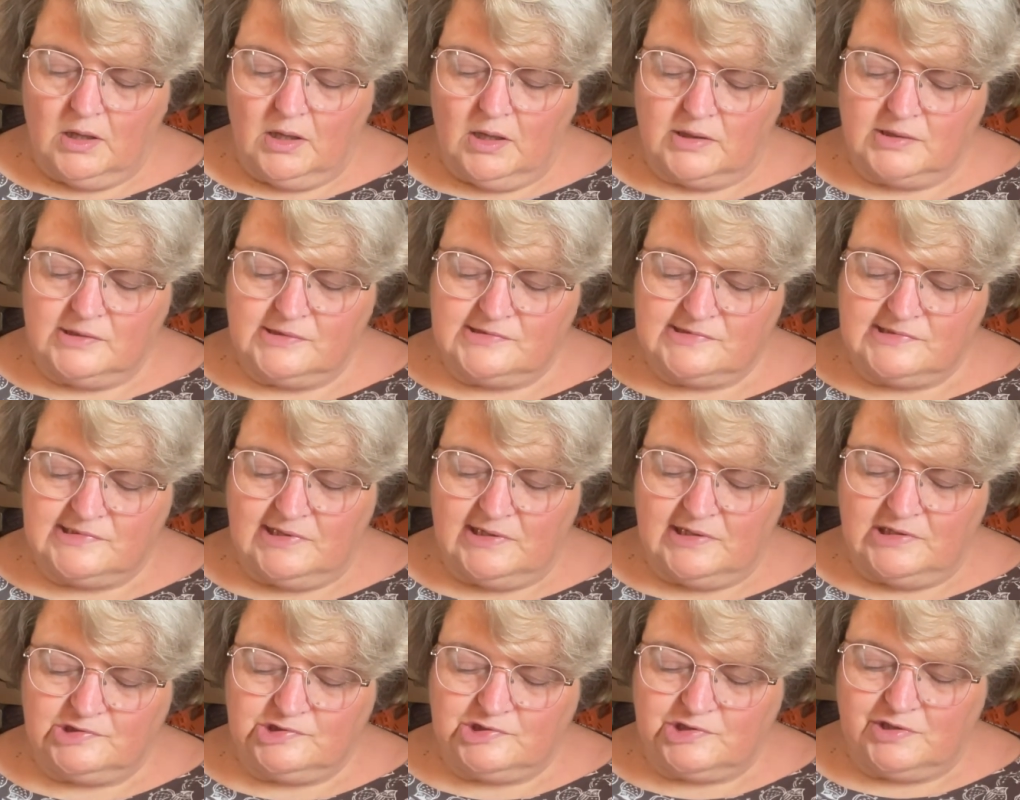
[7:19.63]
And a
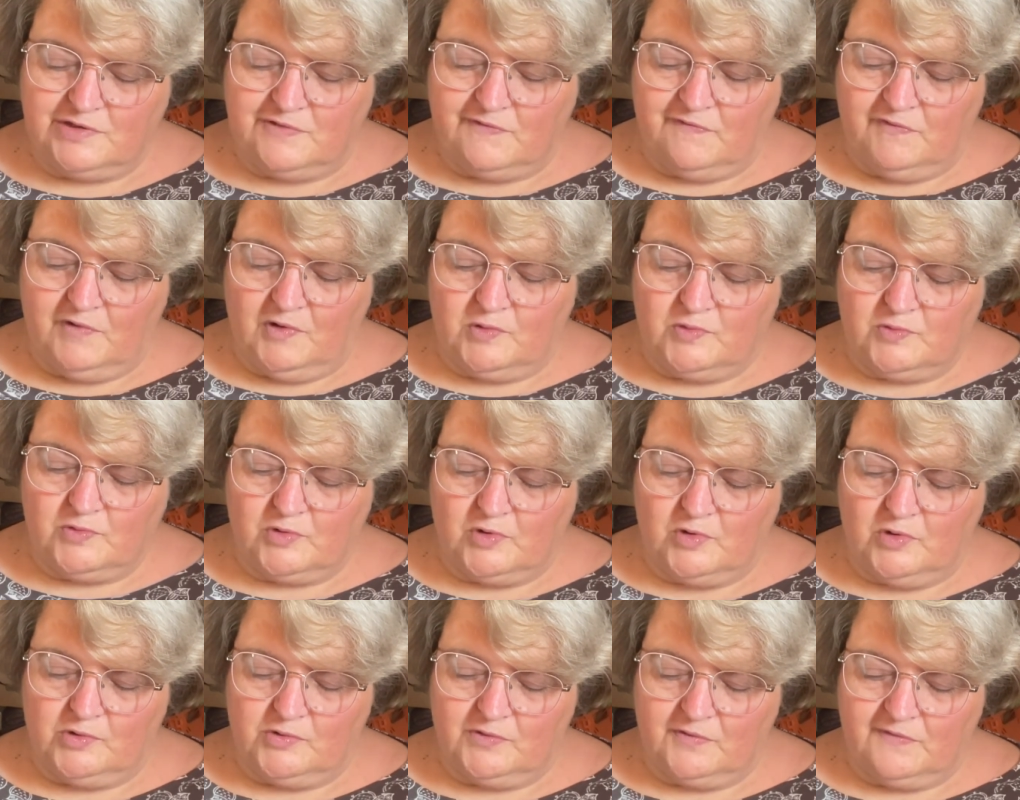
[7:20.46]
selection of old
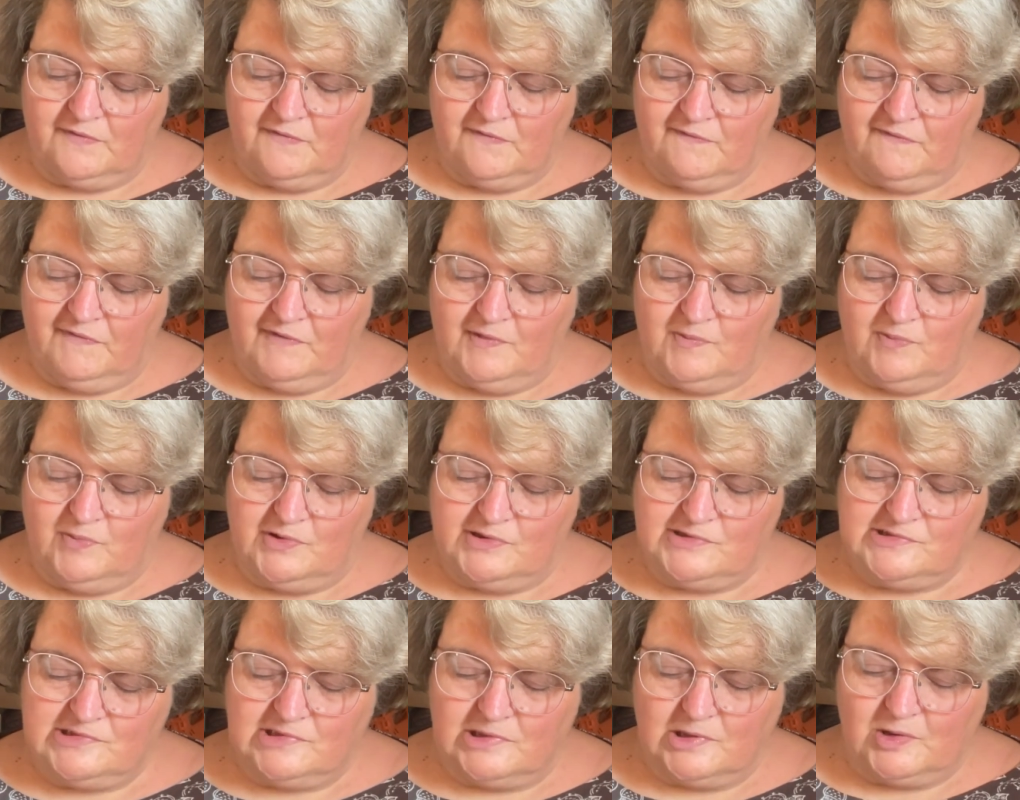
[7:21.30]
cotton
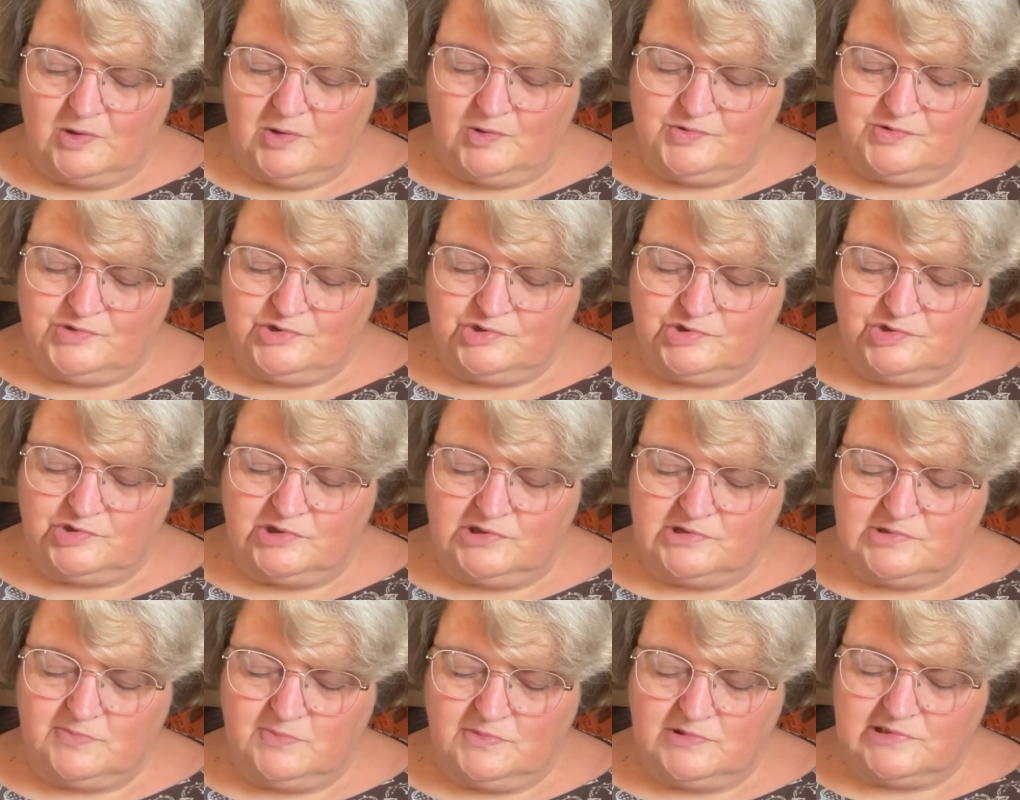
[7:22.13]
fabrics, including
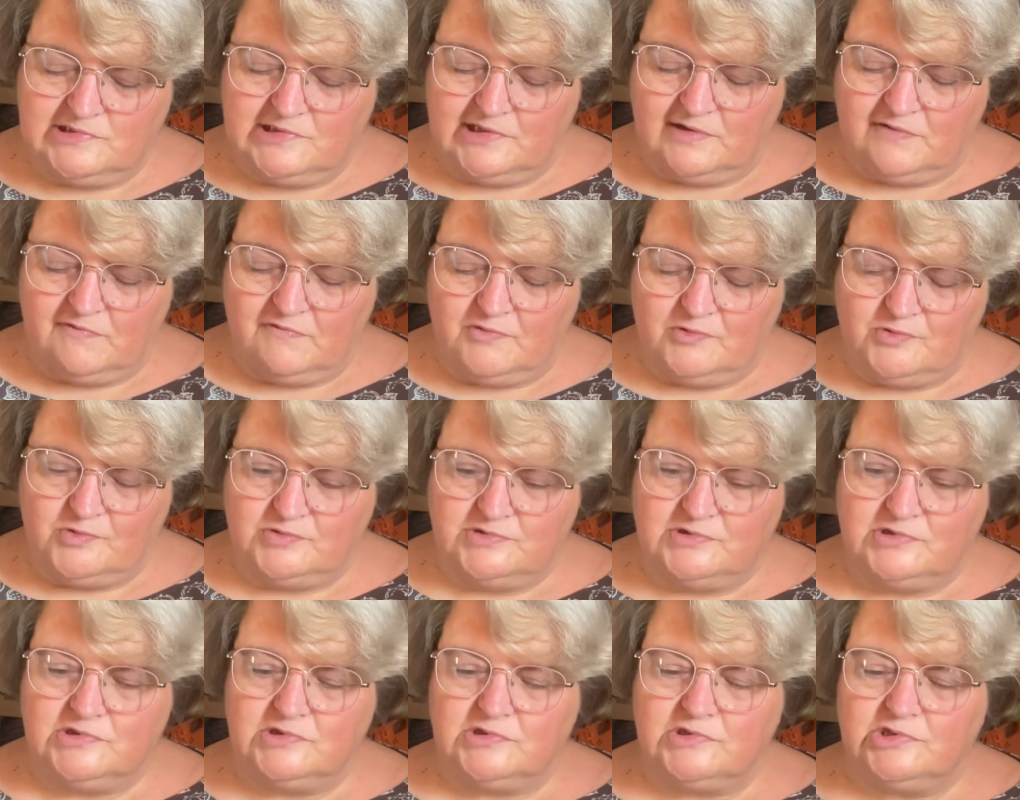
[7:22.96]
dress materials
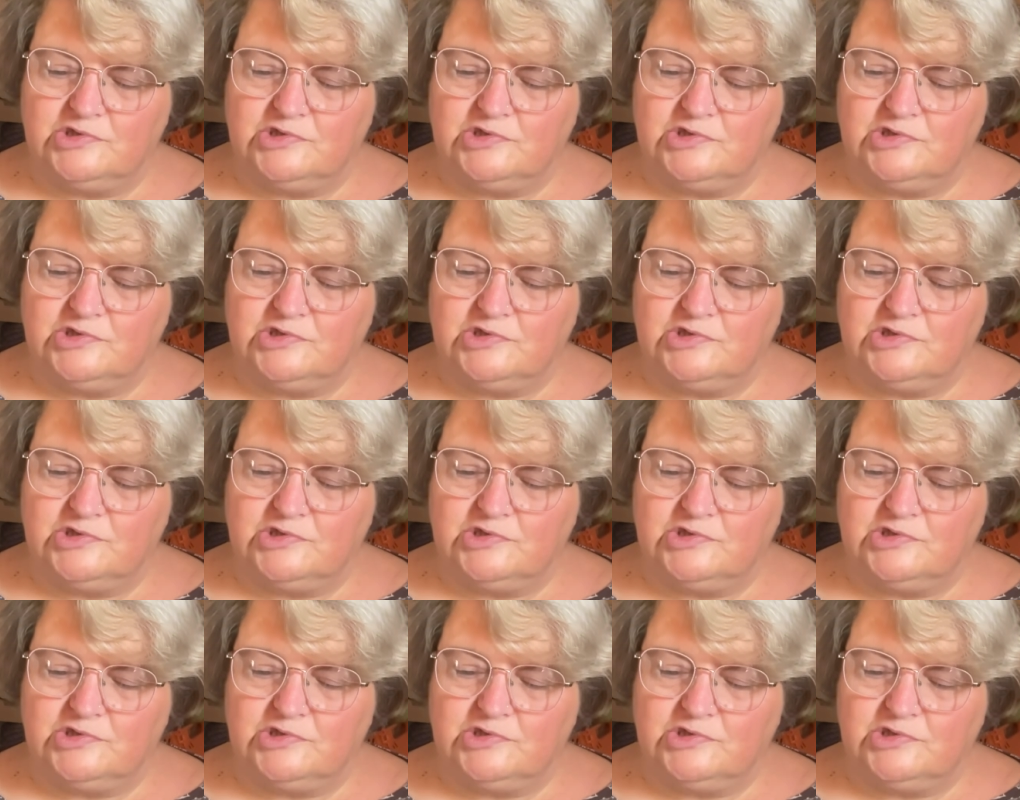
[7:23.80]
and